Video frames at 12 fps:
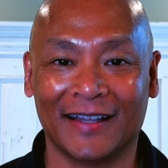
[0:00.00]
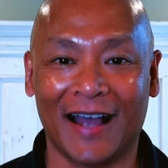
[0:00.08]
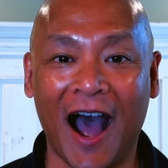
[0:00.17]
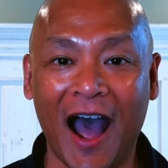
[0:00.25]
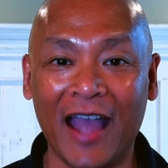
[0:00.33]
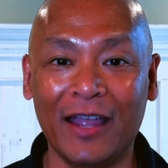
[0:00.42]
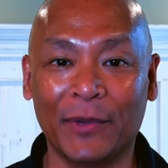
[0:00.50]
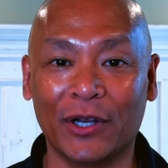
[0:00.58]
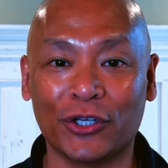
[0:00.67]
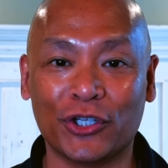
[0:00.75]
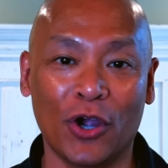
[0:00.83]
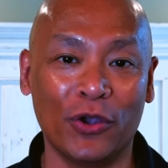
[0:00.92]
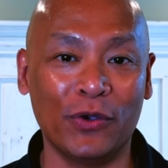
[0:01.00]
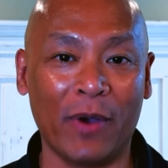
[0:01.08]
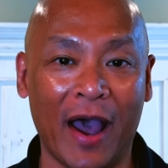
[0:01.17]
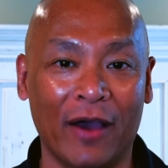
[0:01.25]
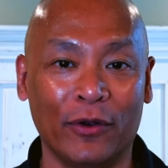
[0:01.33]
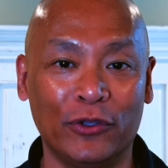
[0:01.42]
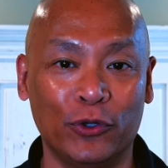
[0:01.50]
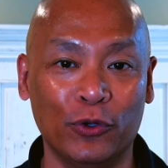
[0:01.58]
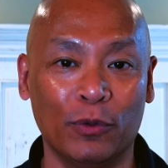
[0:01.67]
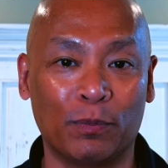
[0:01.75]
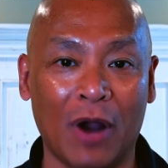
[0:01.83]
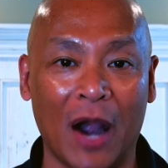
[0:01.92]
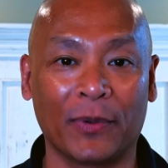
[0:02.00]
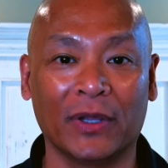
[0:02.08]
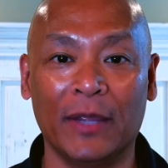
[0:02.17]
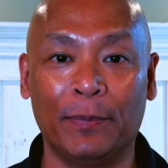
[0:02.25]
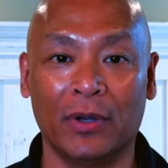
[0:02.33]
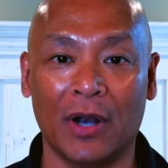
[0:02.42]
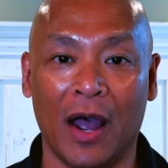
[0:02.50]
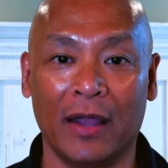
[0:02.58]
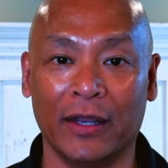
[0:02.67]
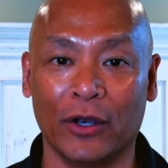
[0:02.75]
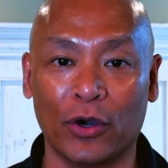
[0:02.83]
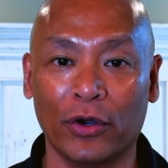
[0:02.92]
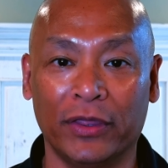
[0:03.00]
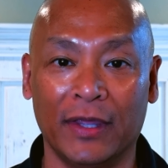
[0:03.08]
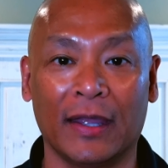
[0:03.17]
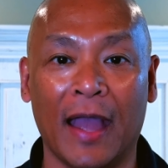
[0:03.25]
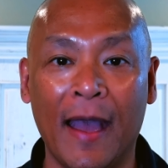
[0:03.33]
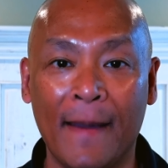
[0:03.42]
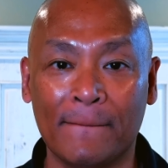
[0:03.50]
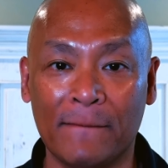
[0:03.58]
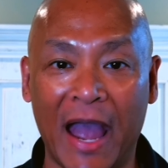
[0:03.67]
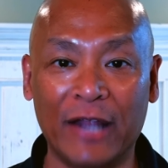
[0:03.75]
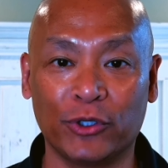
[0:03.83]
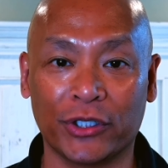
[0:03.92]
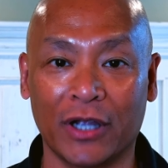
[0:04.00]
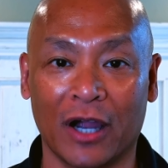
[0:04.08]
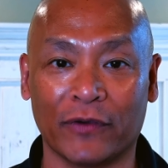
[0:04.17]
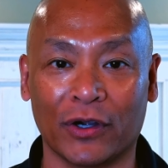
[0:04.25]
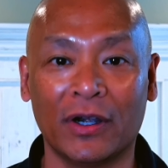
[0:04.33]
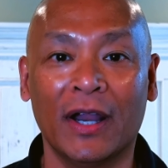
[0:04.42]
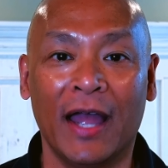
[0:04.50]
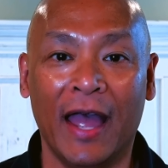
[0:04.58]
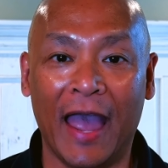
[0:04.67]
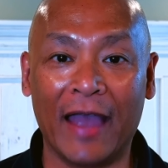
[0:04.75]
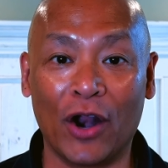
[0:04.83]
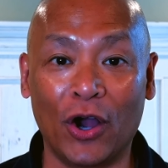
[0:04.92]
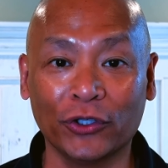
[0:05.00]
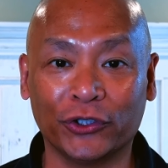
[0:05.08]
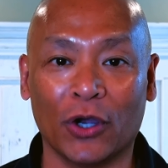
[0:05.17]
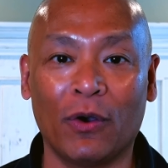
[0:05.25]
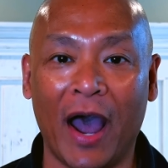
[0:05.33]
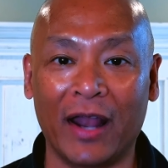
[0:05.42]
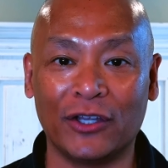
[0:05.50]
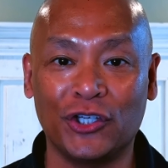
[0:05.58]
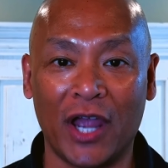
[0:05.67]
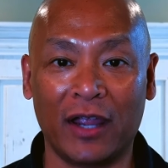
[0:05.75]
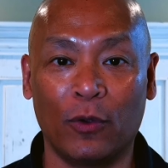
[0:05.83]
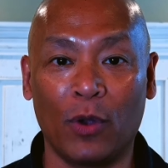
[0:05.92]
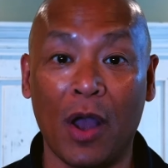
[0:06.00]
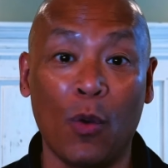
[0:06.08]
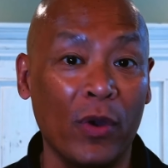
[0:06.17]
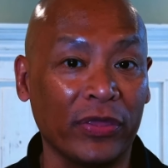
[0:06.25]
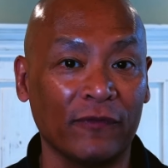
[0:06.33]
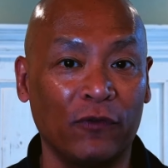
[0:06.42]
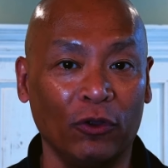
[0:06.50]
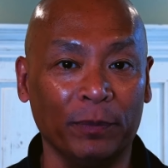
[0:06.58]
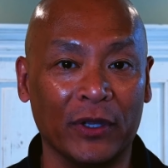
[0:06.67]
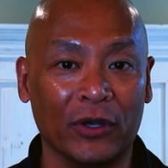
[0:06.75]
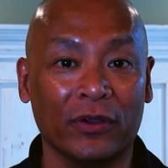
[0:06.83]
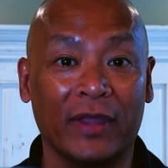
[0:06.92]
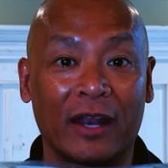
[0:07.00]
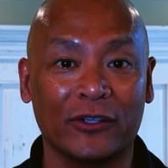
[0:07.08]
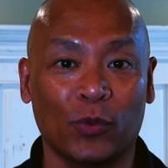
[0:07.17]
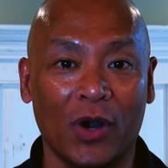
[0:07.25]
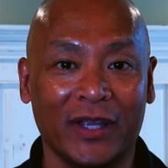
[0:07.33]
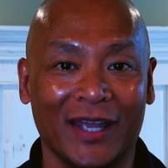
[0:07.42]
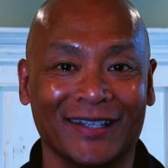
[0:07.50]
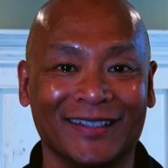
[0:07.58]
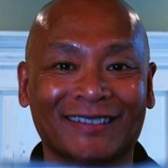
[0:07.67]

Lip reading: I am going to show you how to properly put on an earthing mattress cover and also how to check with the voltmeter that it's working.